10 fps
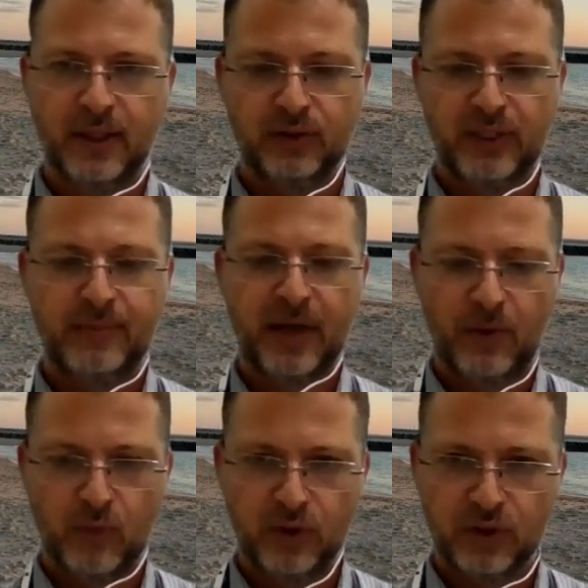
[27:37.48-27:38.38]
to tell me I
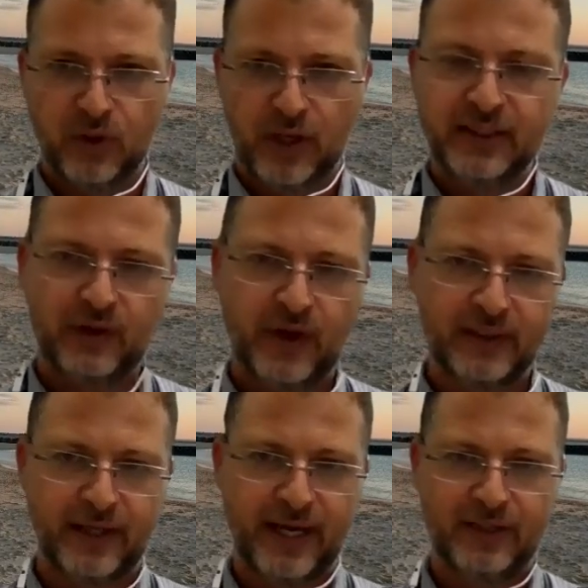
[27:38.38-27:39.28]
was going in the right
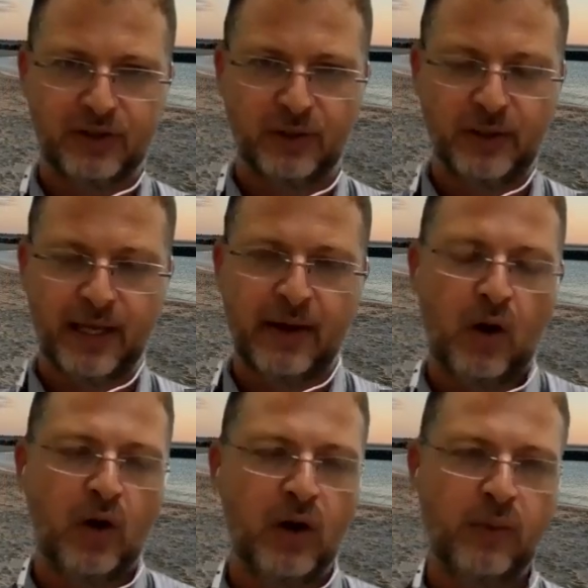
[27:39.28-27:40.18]
direction. And
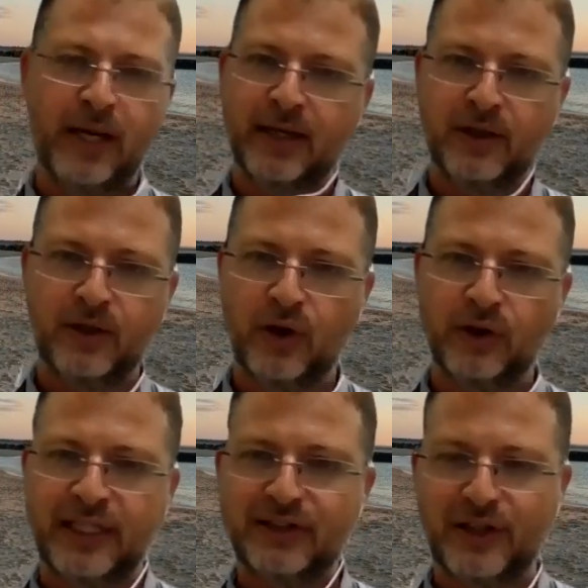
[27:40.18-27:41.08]
only when
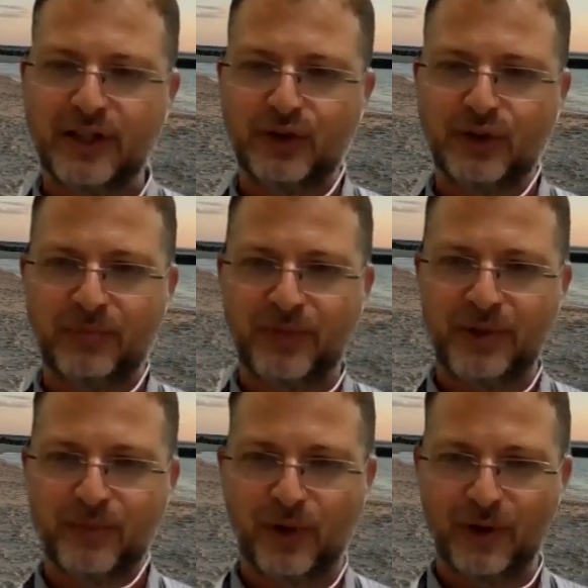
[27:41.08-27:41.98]
the international
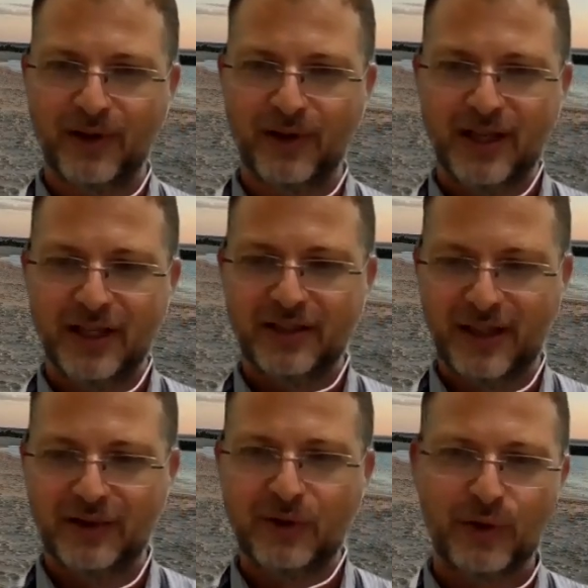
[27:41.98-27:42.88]
people
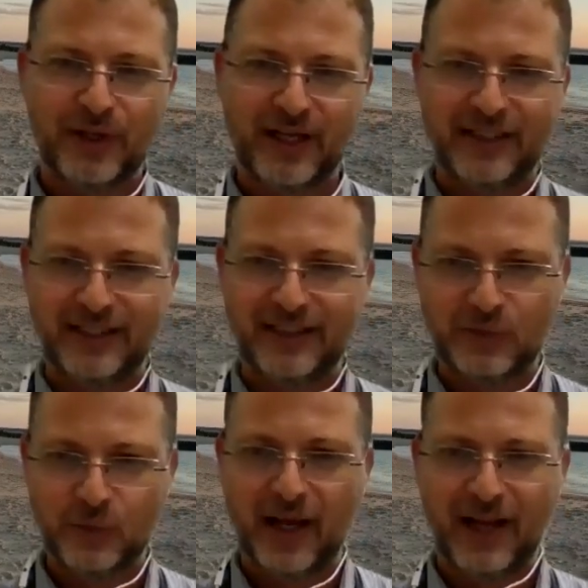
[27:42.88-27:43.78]
start looking at it
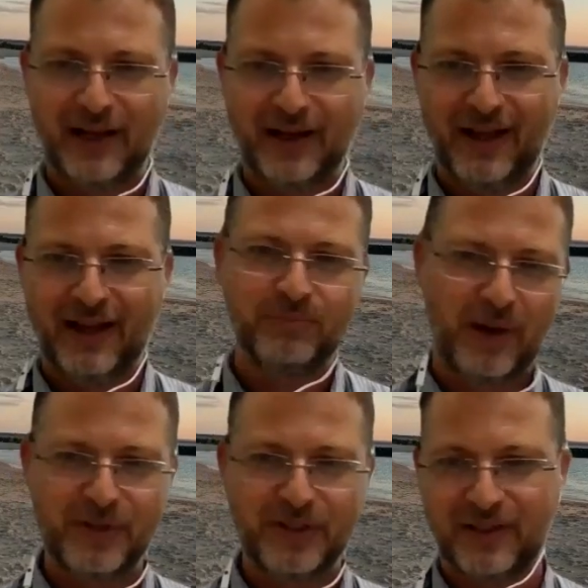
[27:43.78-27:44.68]
as well and
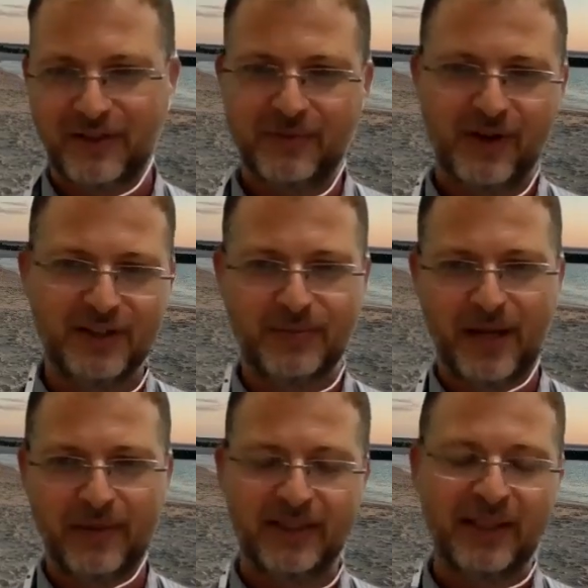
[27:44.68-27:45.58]
publish the first
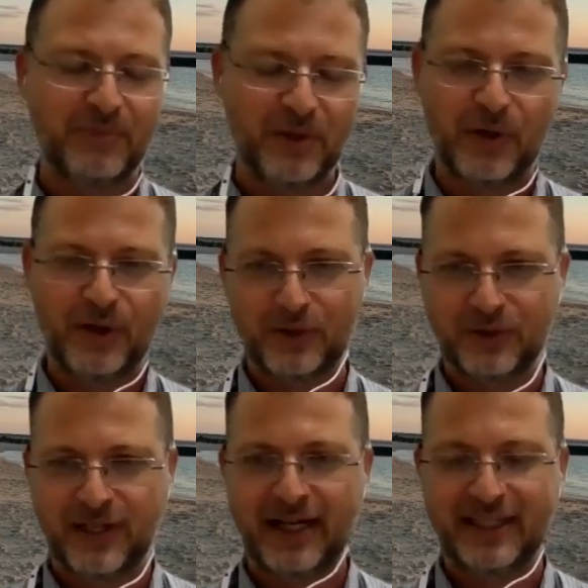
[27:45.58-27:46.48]
paper, then people in
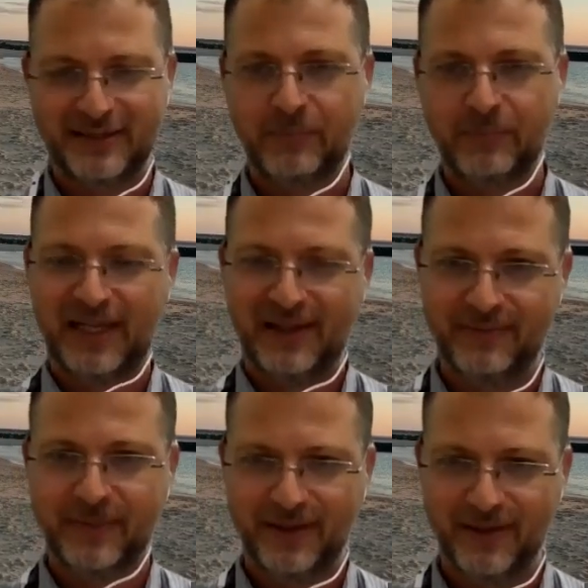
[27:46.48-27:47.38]
Australia start
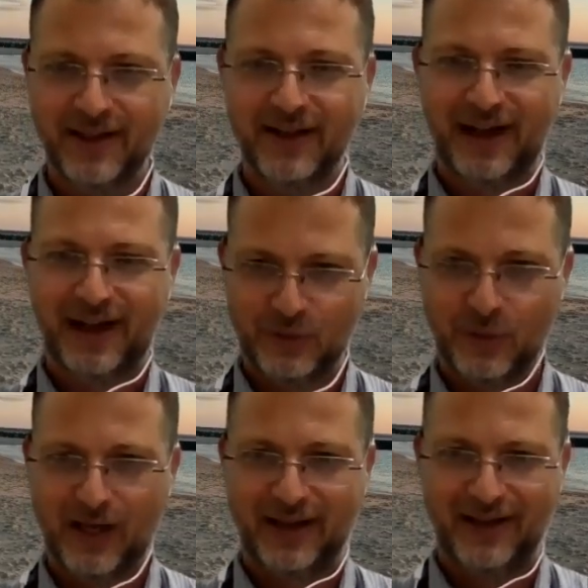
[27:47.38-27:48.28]
believing me as
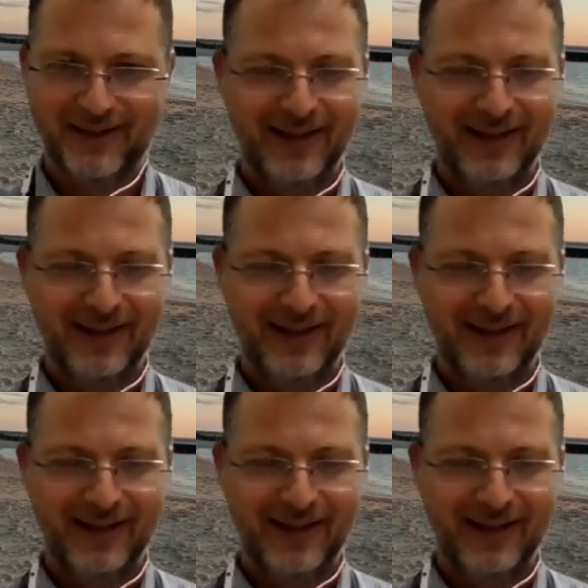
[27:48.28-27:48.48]
well.